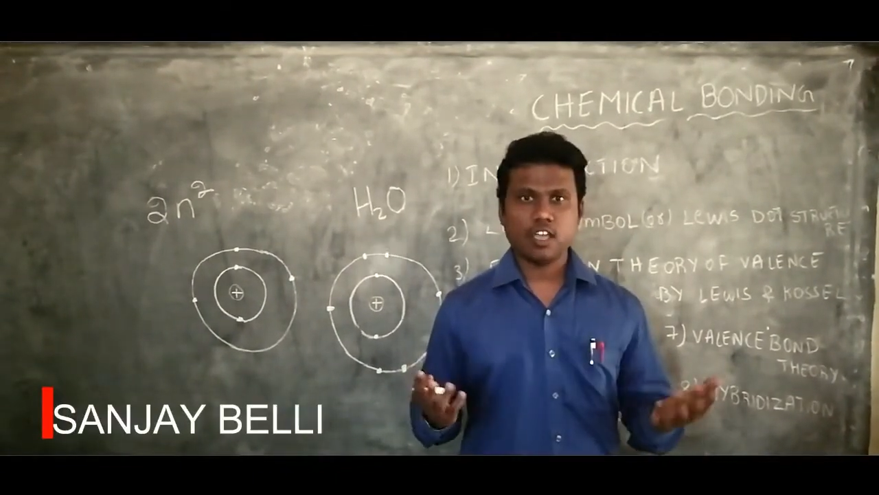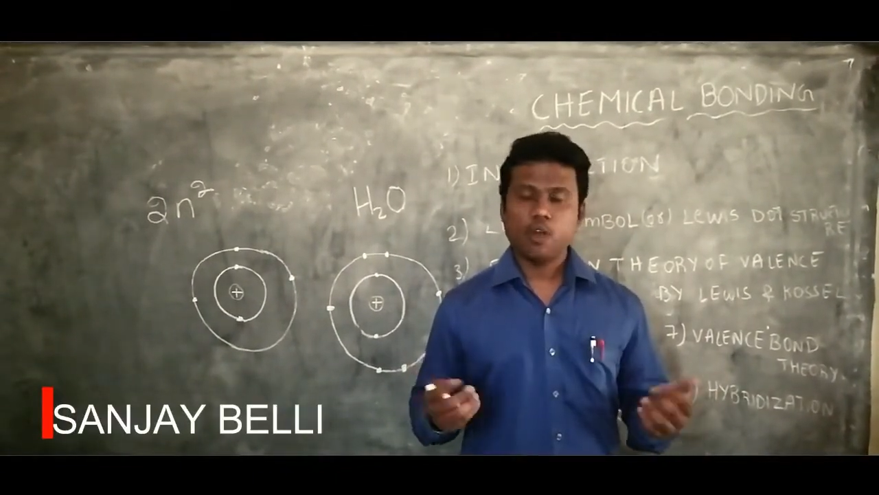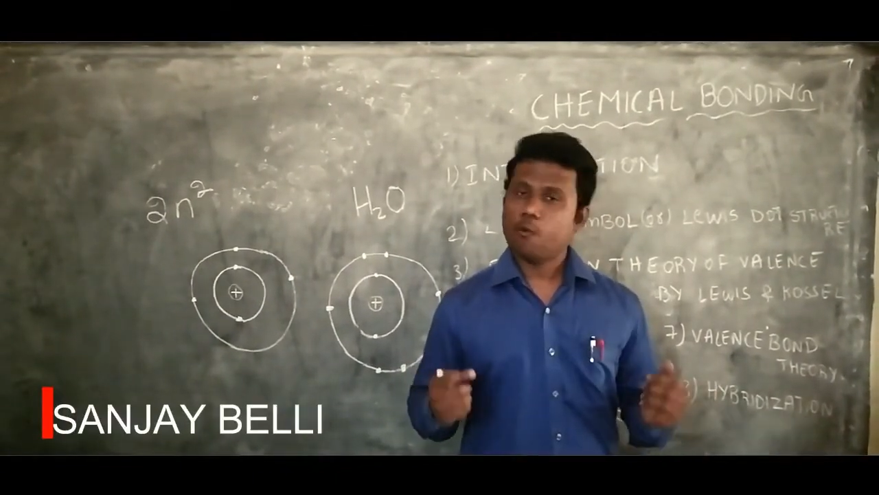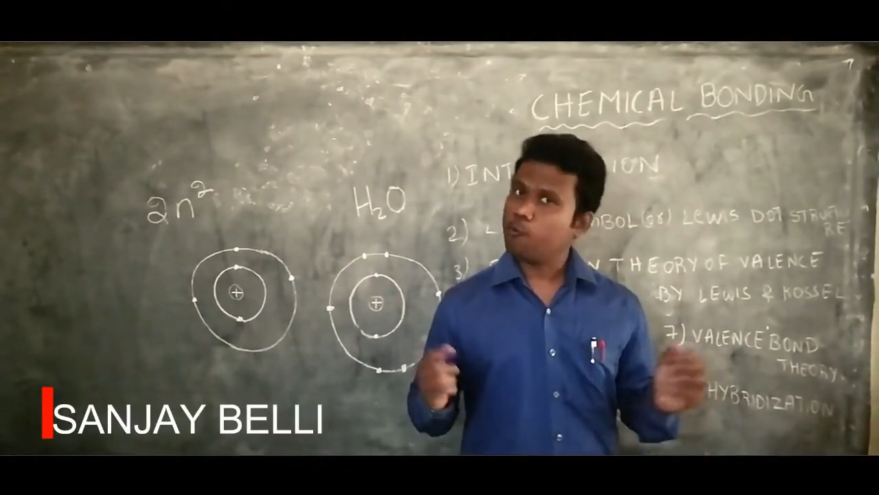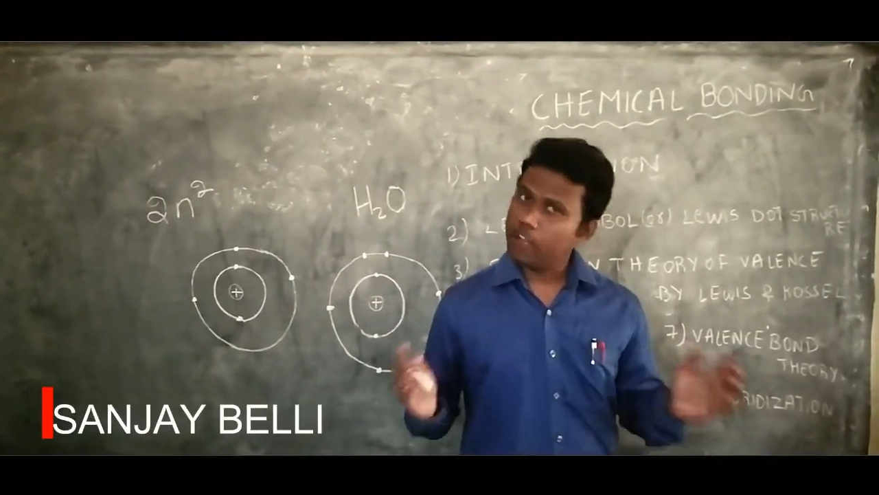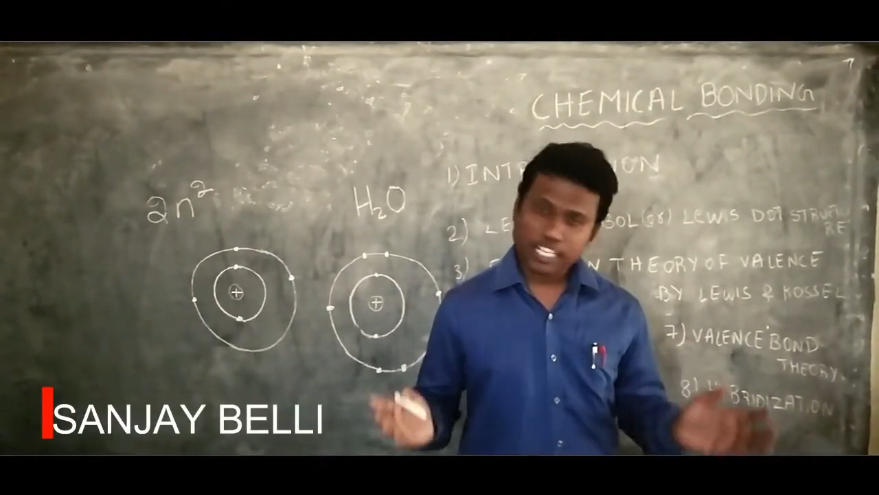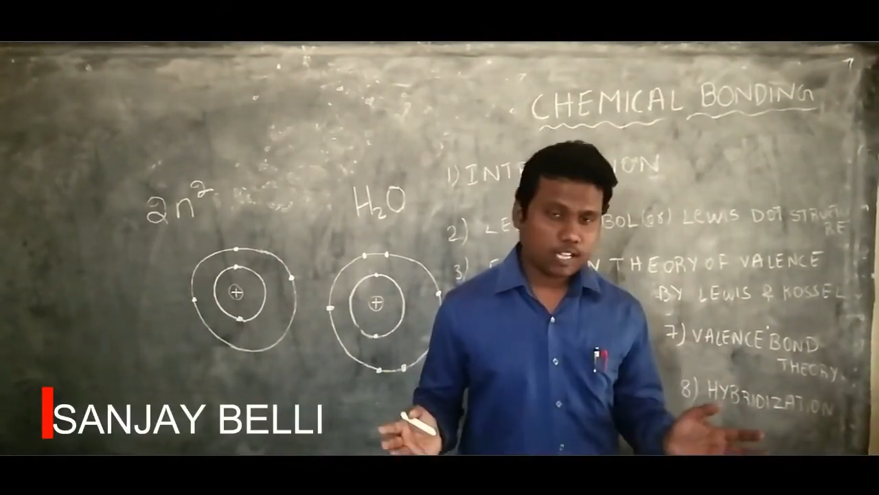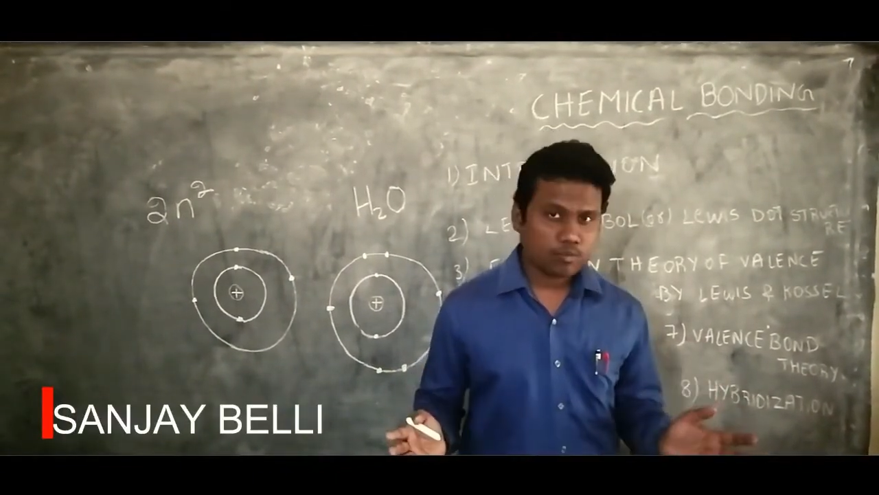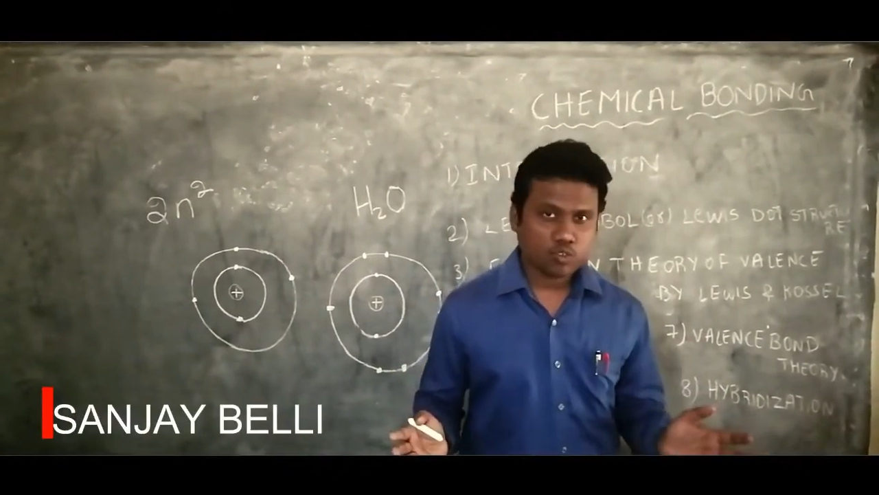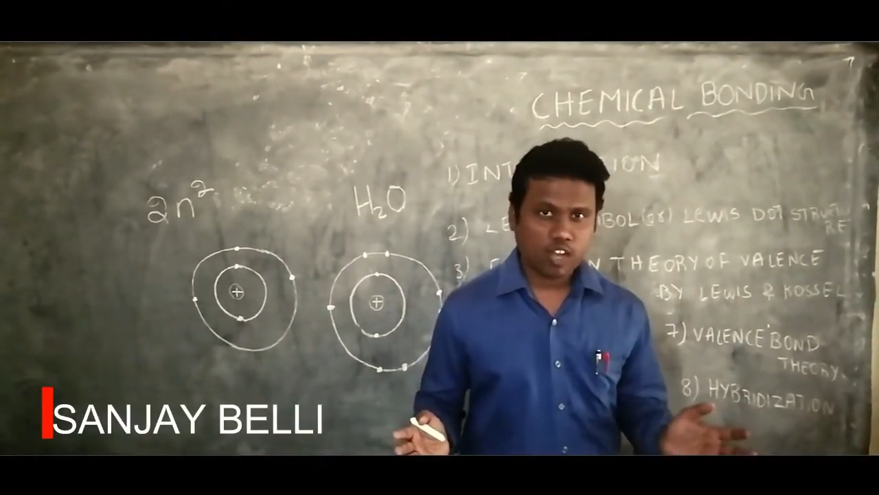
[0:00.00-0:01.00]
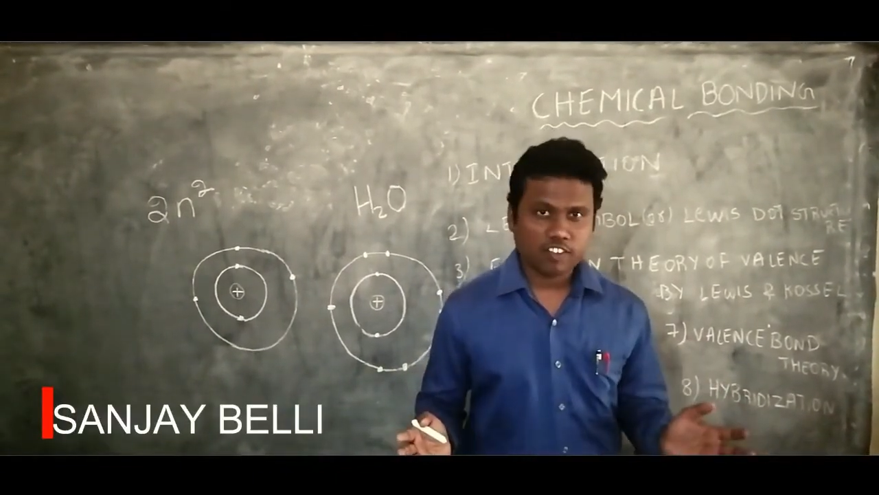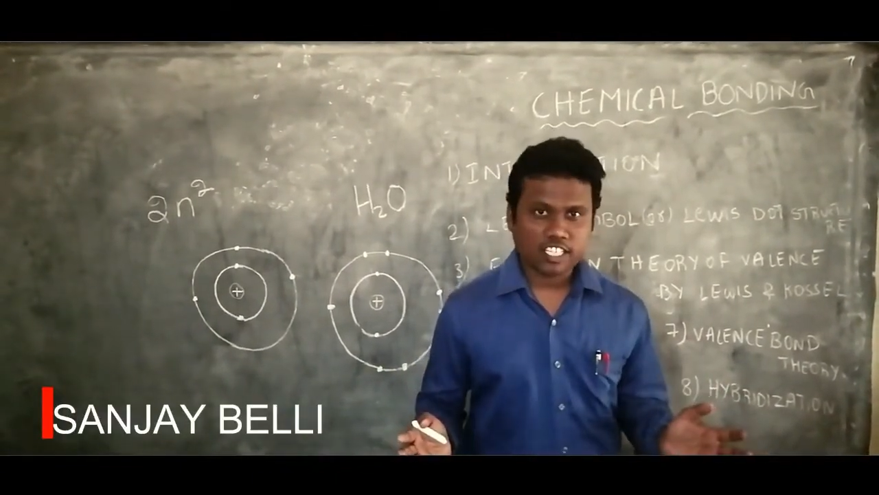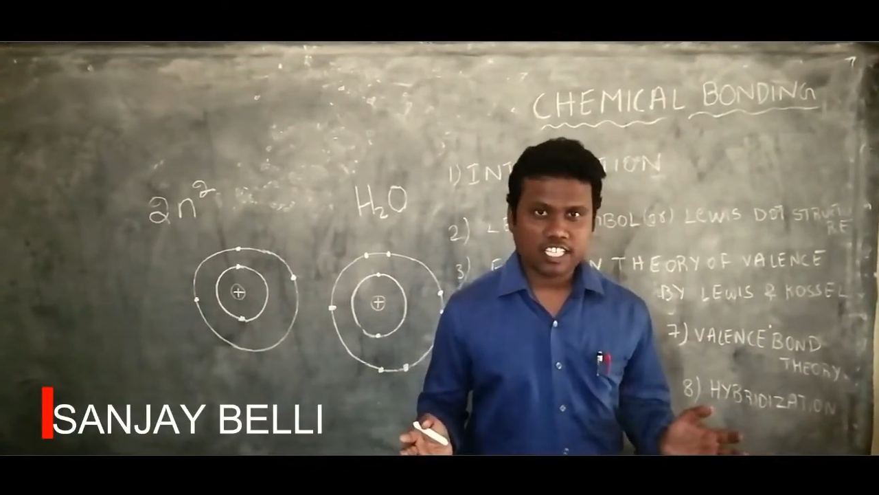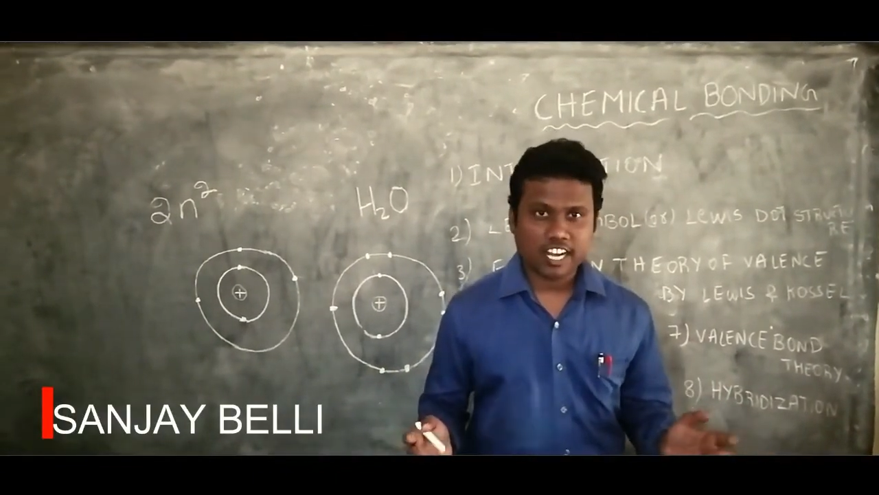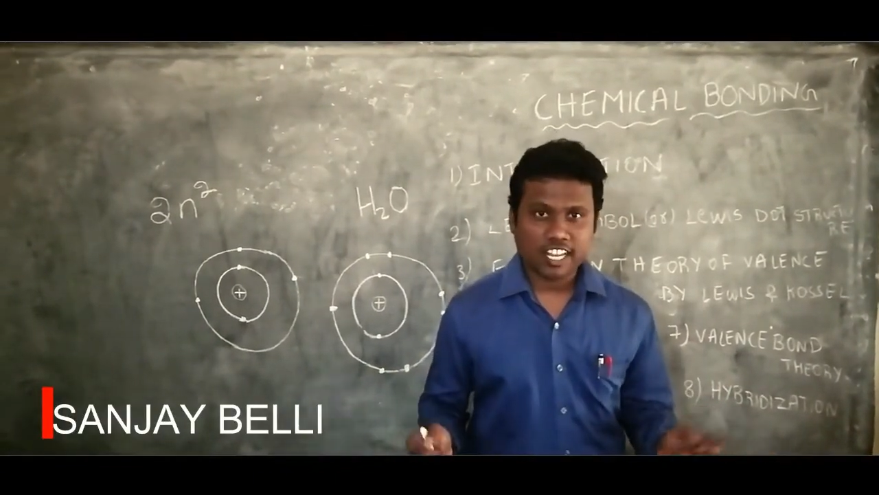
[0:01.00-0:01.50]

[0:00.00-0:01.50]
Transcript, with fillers: Welcome to our channel,